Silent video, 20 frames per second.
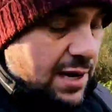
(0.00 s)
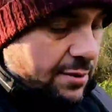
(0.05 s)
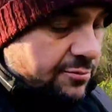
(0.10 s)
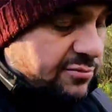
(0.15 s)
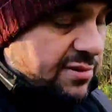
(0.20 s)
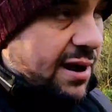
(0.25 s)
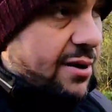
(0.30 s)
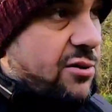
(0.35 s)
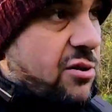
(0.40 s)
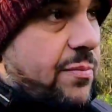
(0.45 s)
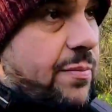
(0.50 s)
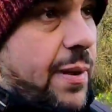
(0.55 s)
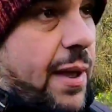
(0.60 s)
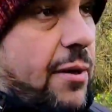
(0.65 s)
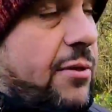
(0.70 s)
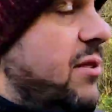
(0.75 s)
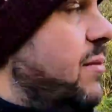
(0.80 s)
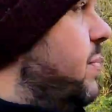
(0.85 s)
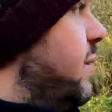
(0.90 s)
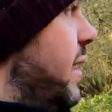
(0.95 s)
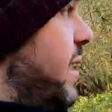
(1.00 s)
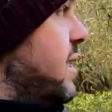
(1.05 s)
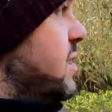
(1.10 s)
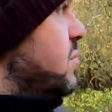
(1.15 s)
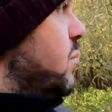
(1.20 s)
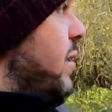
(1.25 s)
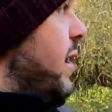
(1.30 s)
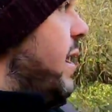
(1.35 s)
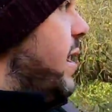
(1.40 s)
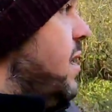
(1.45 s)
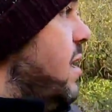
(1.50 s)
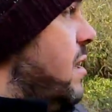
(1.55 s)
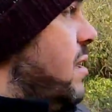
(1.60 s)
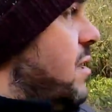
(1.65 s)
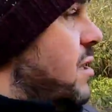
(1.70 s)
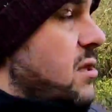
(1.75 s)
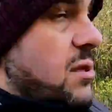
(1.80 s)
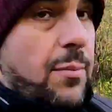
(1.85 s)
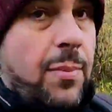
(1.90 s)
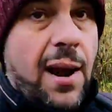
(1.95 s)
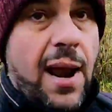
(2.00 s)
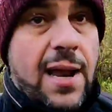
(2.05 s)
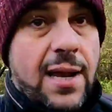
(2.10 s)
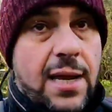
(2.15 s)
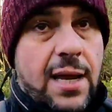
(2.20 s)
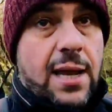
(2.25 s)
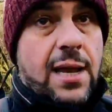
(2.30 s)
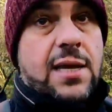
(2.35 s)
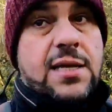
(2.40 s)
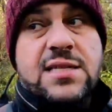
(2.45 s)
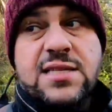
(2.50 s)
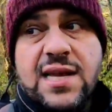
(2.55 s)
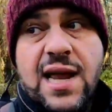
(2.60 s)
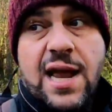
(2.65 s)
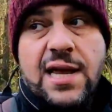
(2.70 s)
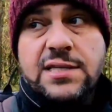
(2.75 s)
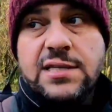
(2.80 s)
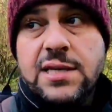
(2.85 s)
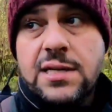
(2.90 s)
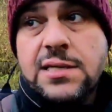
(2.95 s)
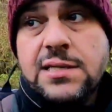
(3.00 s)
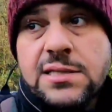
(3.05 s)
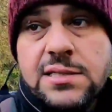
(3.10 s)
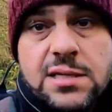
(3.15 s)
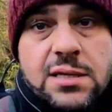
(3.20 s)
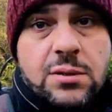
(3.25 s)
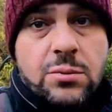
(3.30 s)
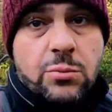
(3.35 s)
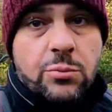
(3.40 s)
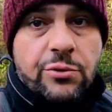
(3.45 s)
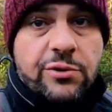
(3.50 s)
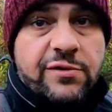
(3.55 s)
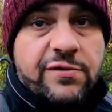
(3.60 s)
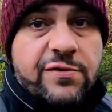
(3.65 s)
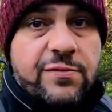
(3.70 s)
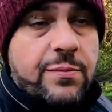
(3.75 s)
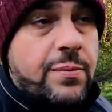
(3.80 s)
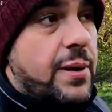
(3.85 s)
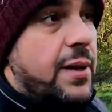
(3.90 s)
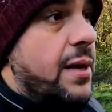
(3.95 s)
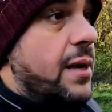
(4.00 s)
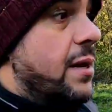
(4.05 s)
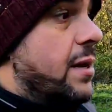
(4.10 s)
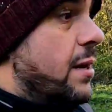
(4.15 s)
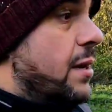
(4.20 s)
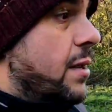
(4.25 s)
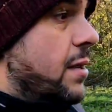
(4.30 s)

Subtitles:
I'm round about the place where the Black Carr sidings would have been.